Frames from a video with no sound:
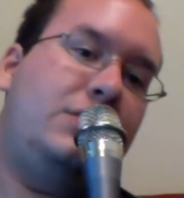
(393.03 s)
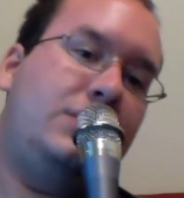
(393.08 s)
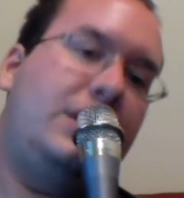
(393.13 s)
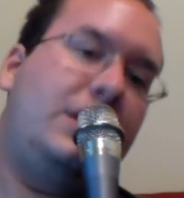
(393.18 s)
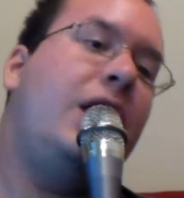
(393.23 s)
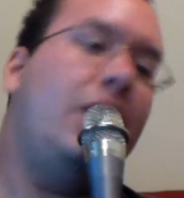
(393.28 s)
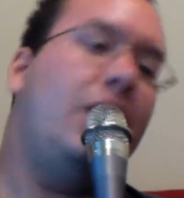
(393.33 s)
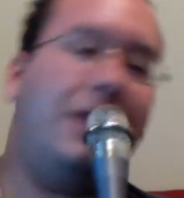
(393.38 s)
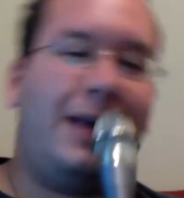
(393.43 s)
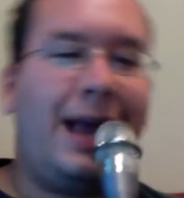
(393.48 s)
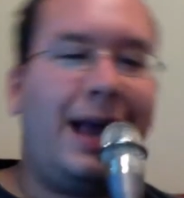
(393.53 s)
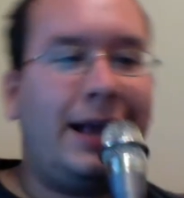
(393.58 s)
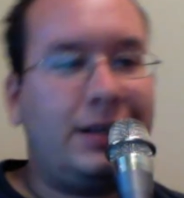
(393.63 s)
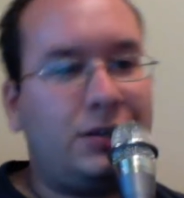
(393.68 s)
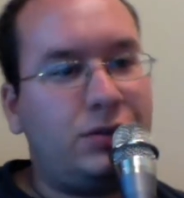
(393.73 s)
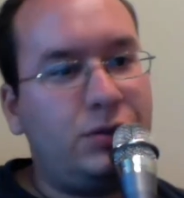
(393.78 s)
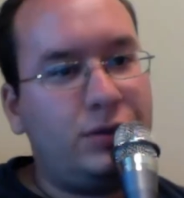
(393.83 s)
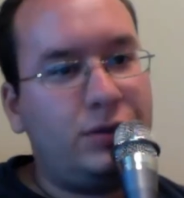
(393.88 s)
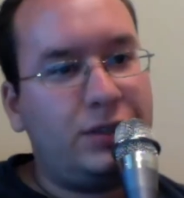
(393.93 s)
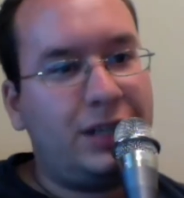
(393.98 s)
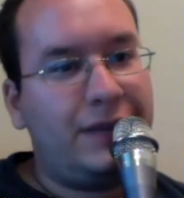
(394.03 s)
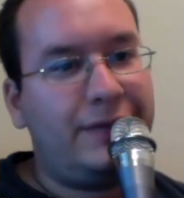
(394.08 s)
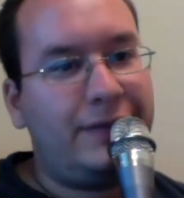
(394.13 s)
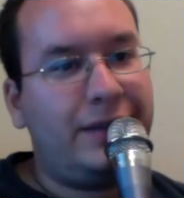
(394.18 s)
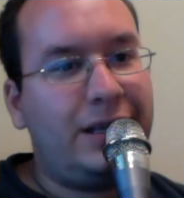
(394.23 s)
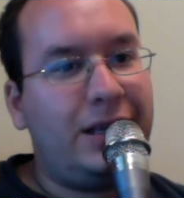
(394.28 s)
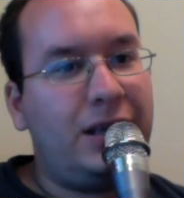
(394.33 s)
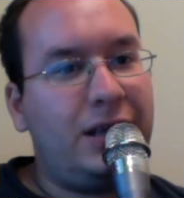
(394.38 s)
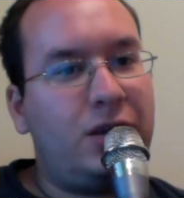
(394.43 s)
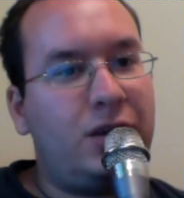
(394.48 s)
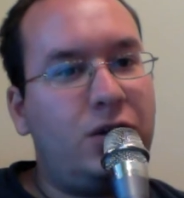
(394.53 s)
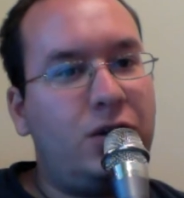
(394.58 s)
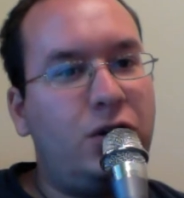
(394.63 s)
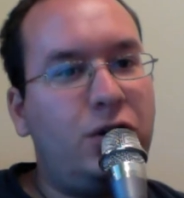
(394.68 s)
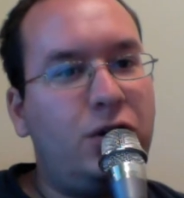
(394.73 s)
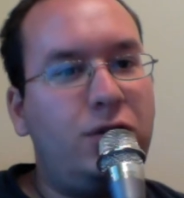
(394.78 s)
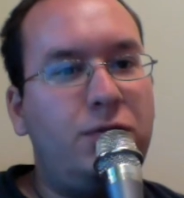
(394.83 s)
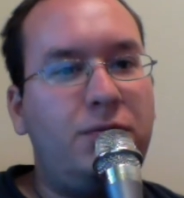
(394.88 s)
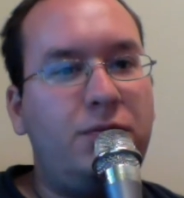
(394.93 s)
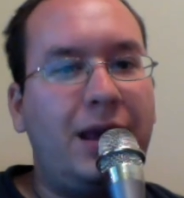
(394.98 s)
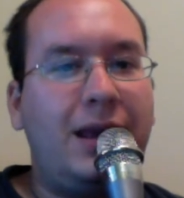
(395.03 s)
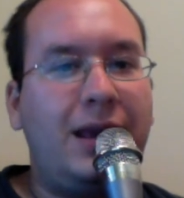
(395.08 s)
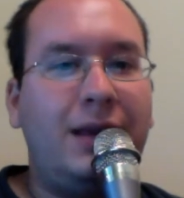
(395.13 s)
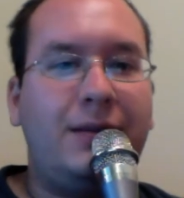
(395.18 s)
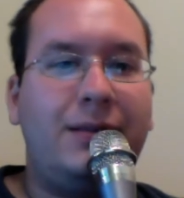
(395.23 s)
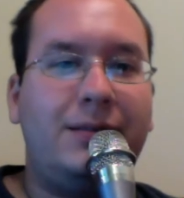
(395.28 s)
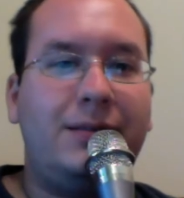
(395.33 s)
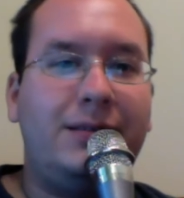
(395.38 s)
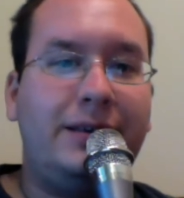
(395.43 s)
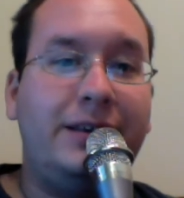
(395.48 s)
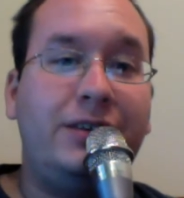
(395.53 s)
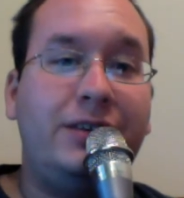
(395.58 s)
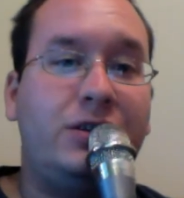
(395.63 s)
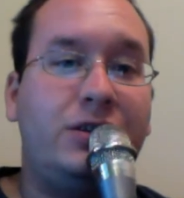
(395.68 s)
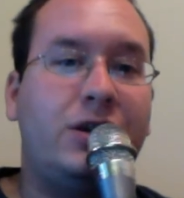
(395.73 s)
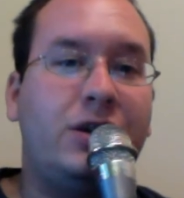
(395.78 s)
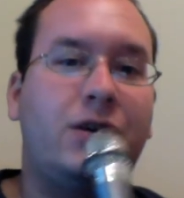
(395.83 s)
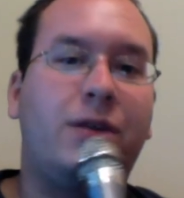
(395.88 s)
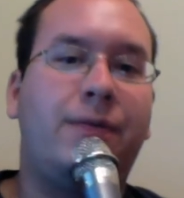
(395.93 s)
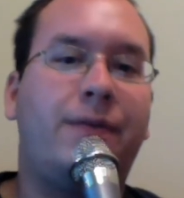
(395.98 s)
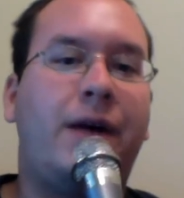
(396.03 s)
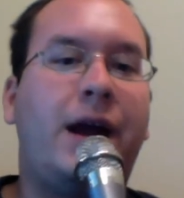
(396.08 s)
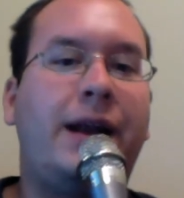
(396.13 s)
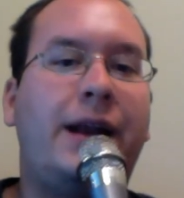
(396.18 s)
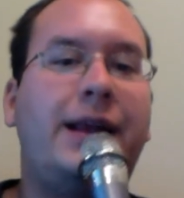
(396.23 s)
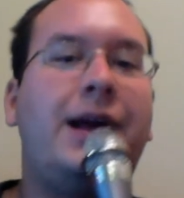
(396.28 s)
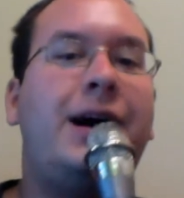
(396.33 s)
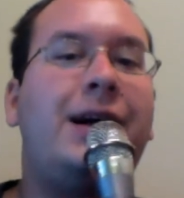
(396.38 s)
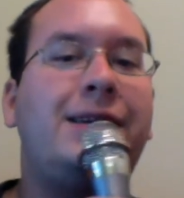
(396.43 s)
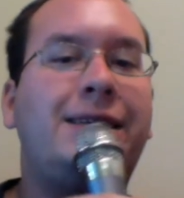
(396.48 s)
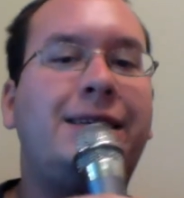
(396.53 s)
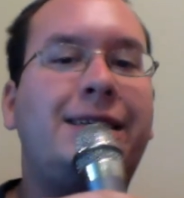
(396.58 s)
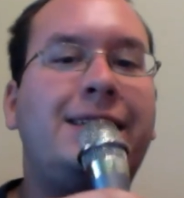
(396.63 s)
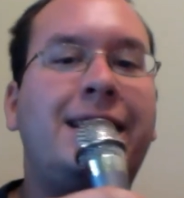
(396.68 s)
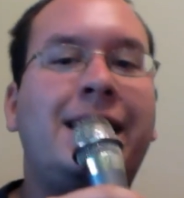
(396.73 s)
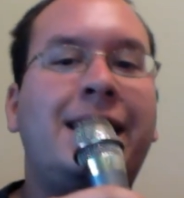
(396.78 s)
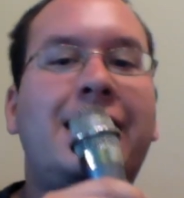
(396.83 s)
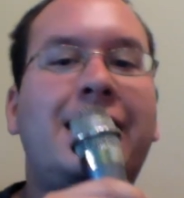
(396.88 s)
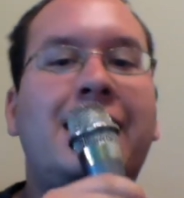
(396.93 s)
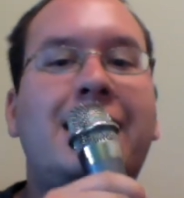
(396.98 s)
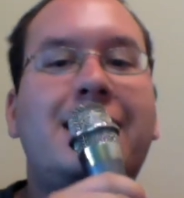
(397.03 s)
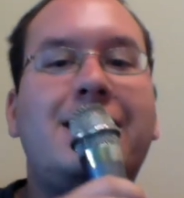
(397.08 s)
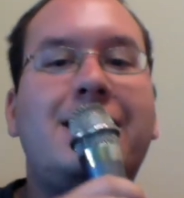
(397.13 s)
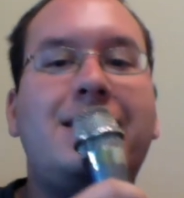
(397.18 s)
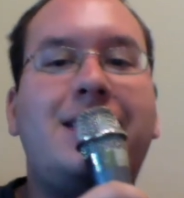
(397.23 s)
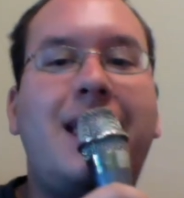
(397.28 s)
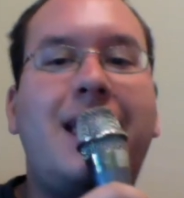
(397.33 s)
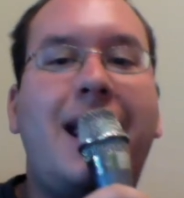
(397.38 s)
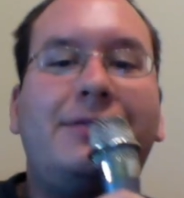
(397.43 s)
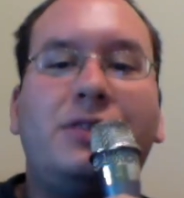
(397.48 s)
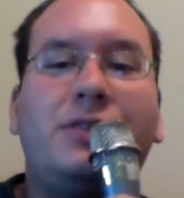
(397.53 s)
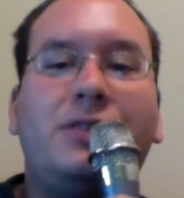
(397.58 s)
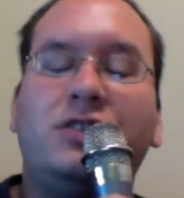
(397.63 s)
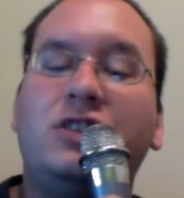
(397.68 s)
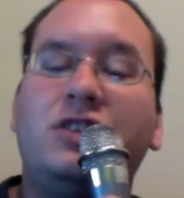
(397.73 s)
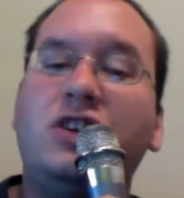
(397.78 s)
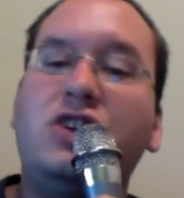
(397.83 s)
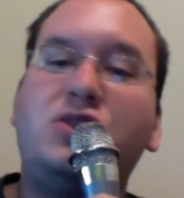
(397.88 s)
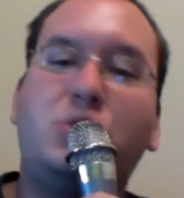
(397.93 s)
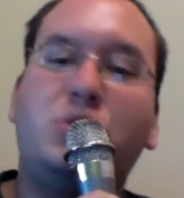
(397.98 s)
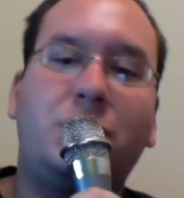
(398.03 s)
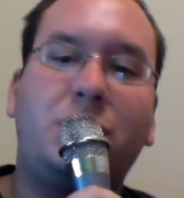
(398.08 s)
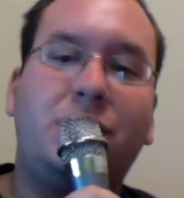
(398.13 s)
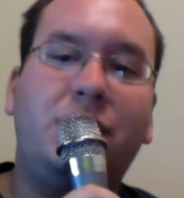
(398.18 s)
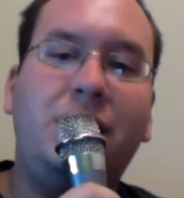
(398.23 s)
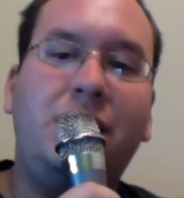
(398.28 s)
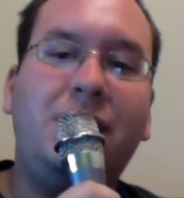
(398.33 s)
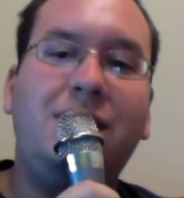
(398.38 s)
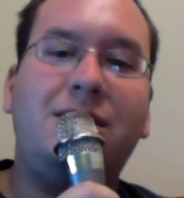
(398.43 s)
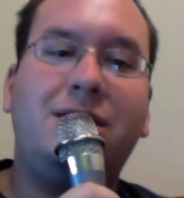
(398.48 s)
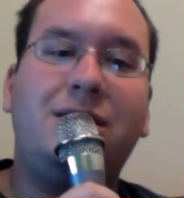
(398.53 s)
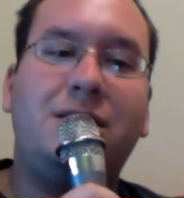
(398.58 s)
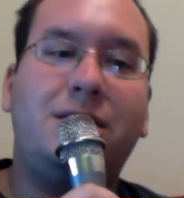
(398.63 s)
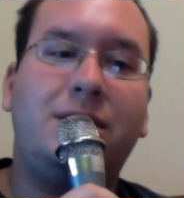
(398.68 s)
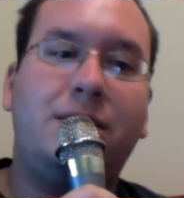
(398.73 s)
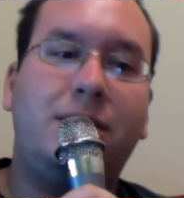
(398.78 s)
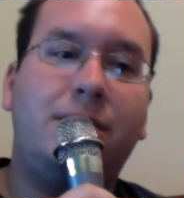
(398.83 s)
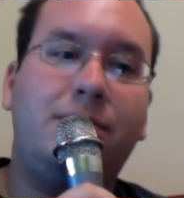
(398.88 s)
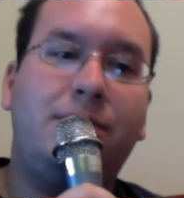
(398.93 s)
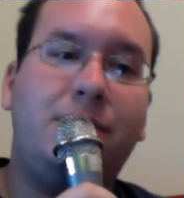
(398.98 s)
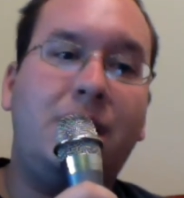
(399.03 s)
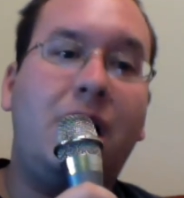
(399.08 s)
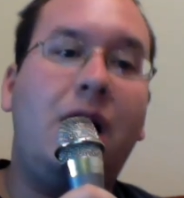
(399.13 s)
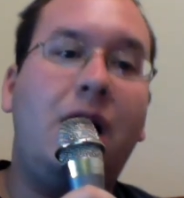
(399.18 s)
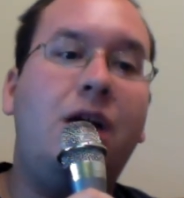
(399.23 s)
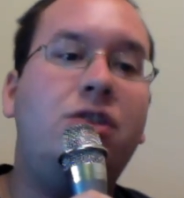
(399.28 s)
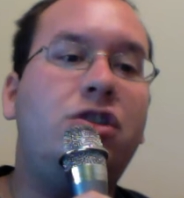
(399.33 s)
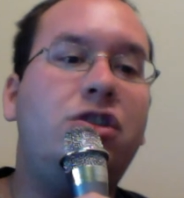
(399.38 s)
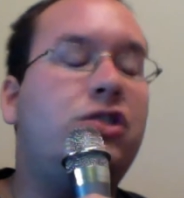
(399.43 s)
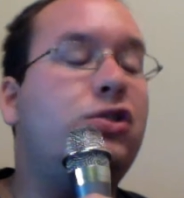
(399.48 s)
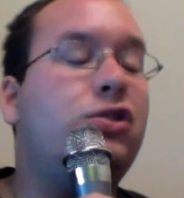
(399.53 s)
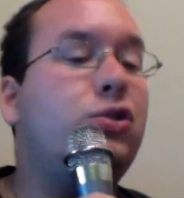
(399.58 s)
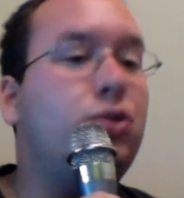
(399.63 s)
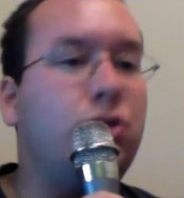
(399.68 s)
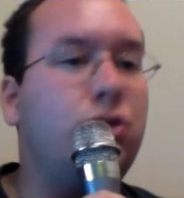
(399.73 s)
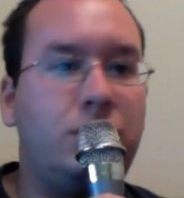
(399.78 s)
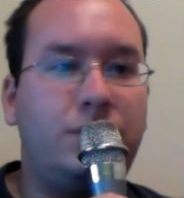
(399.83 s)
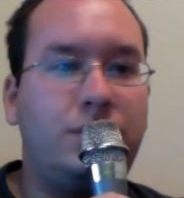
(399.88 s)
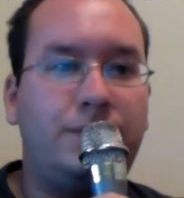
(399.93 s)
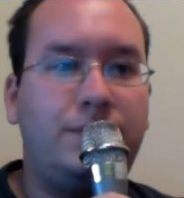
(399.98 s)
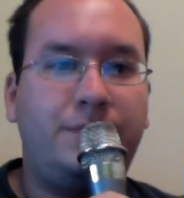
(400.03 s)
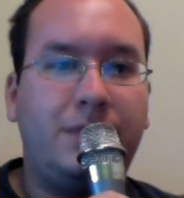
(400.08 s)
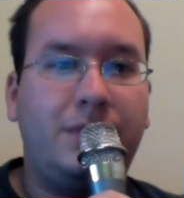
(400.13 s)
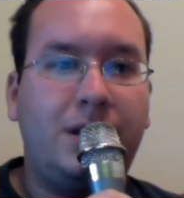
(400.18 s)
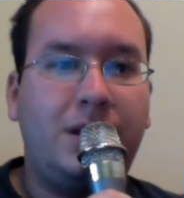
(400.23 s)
So killing exclusivity could make it easier to find content the day after its initial release beyond just Hulu.